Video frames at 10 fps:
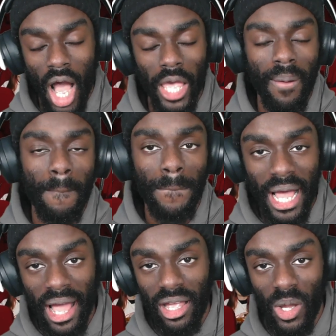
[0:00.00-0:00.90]
I am
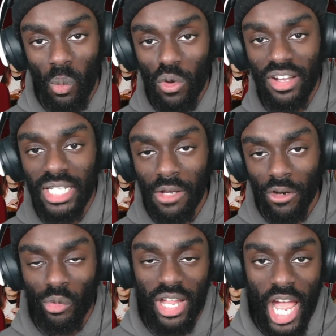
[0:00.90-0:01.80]
back with
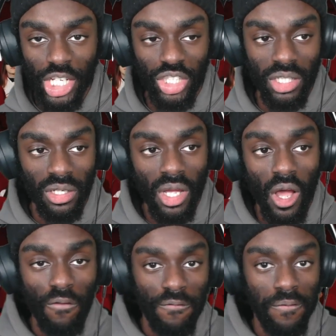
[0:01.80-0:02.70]
another reaction
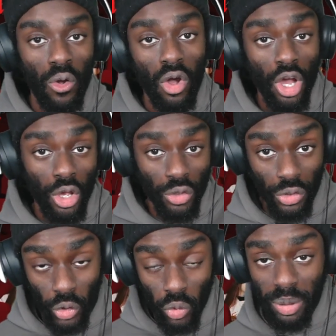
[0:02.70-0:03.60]
for
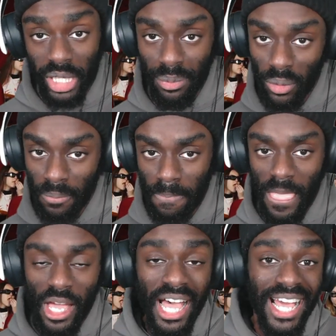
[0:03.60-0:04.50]
you people.
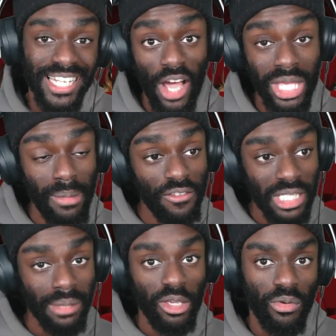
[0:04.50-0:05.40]
Now, you may have
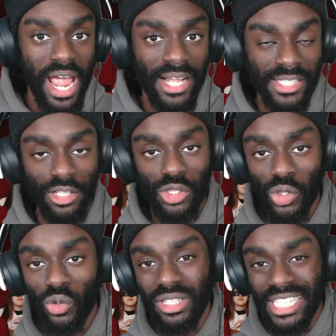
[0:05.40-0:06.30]
seen me react
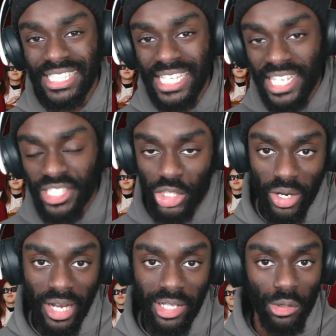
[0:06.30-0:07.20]
to the teaser
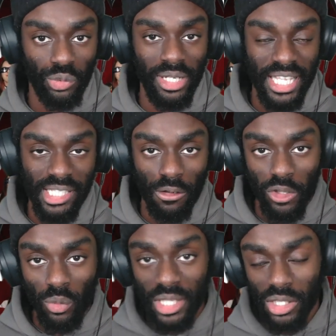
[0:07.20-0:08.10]
trailer that was released a
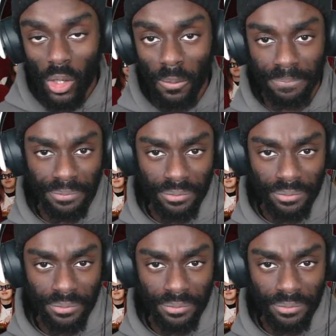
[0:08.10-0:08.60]
few weeks ago,